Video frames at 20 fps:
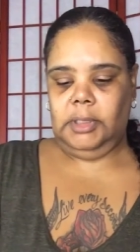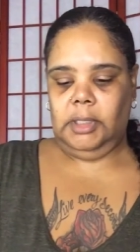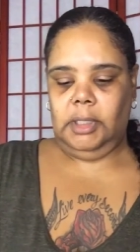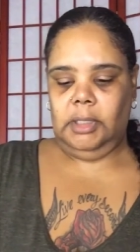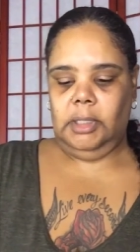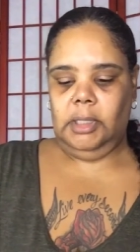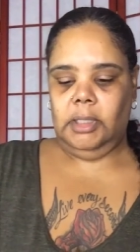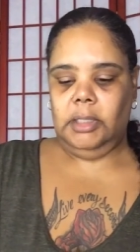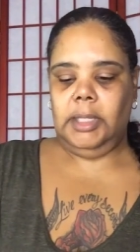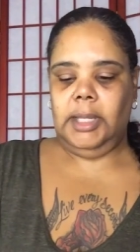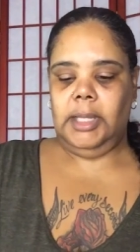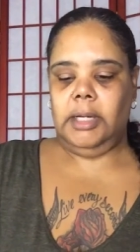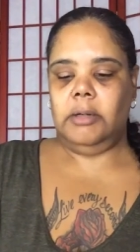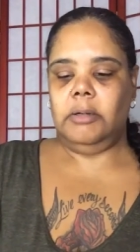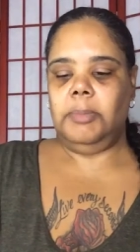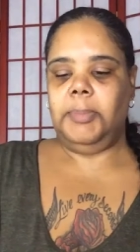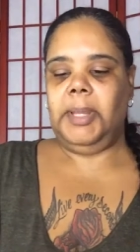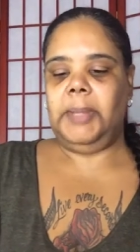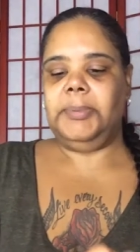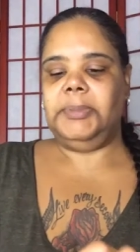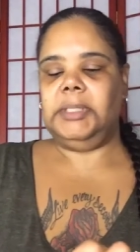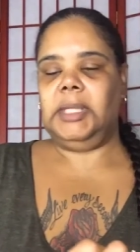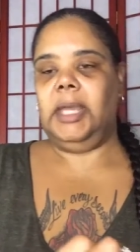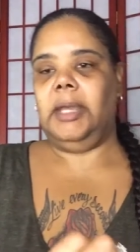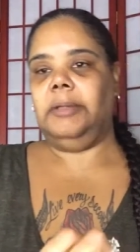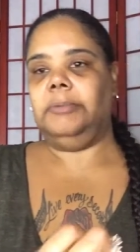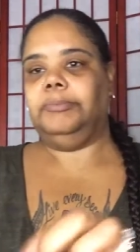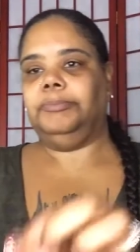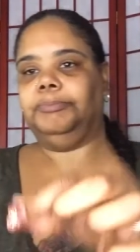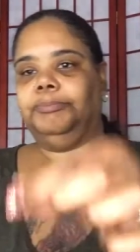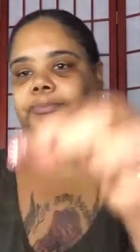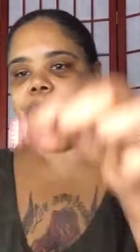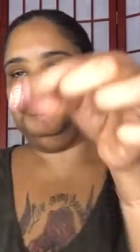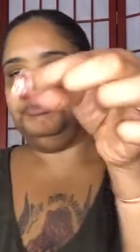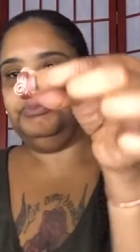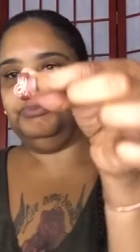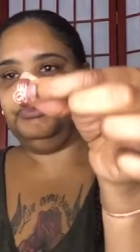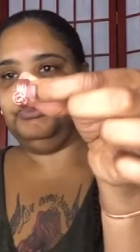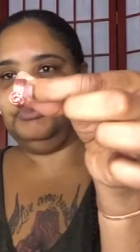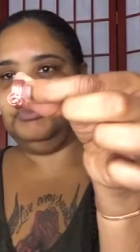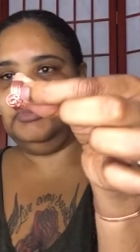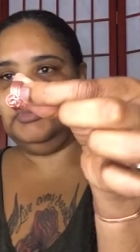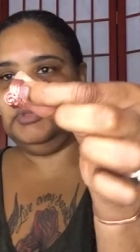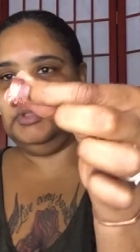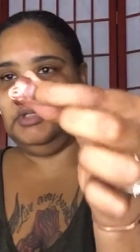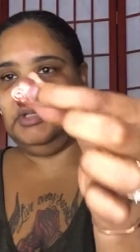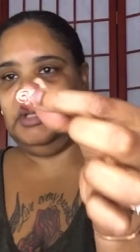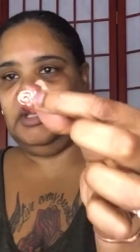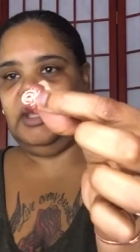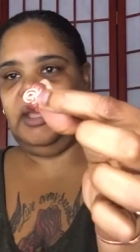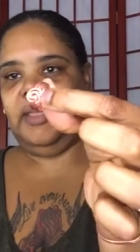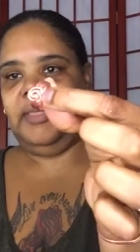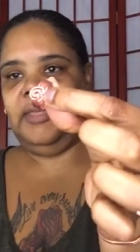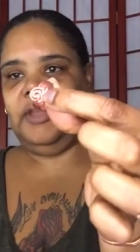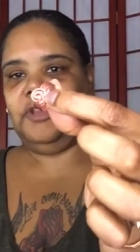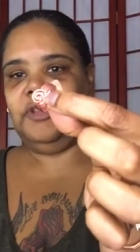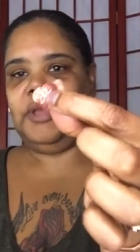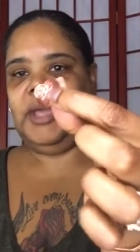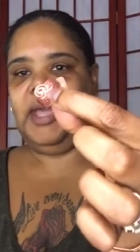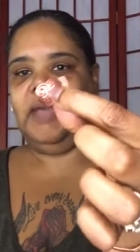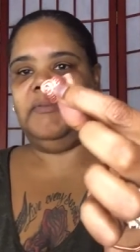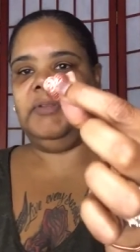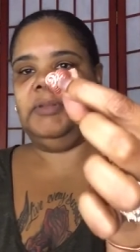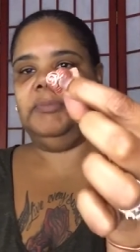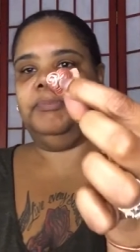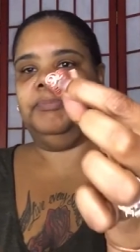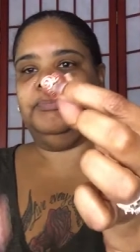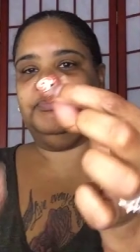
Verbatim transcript: and then lay it on a paper towel. And there you have it.